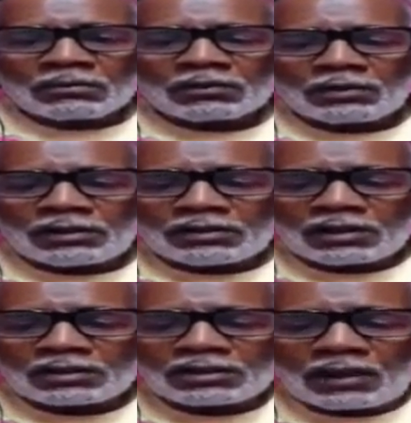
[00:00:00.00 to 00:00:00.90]
So this
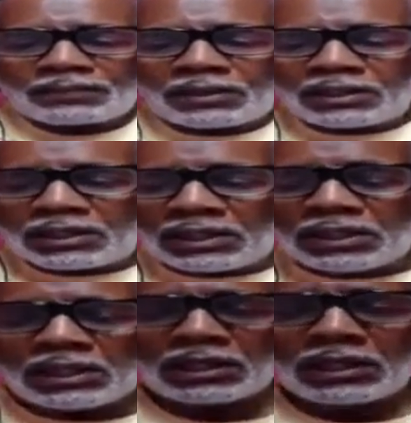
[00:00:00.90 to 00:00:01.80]
is just something to
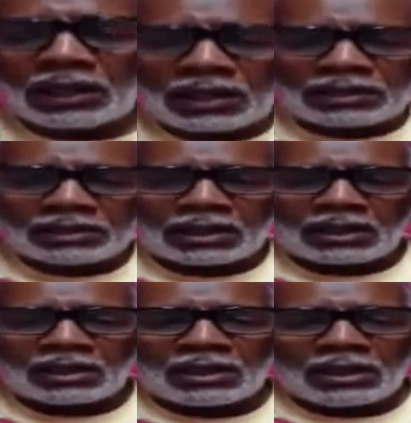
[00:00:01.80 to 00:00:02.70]
end.
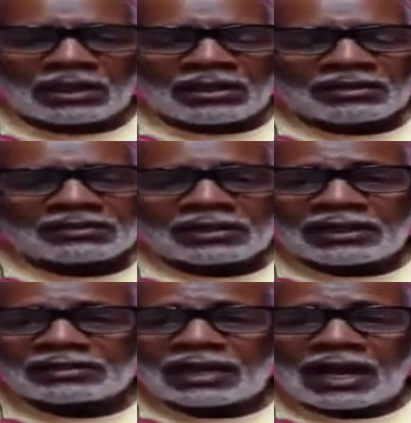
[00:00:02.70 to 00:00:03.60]
And
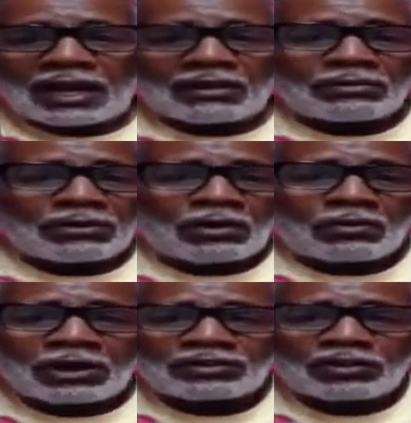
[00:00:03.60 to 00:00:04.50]
Stacy, I don't know
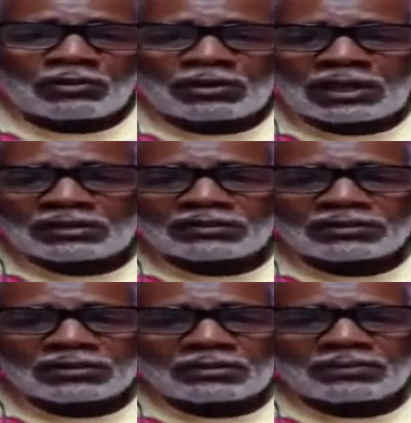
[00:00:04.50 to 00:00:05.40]
what your
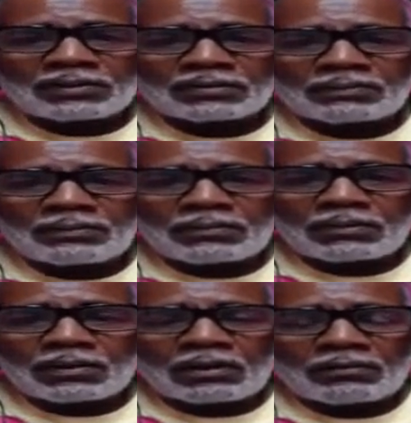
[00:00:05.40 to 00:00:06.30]
relationship is
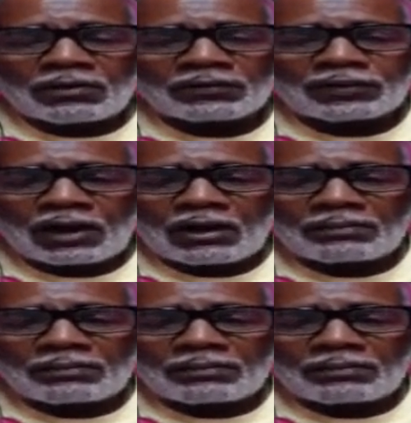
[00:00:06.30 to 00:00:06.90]
with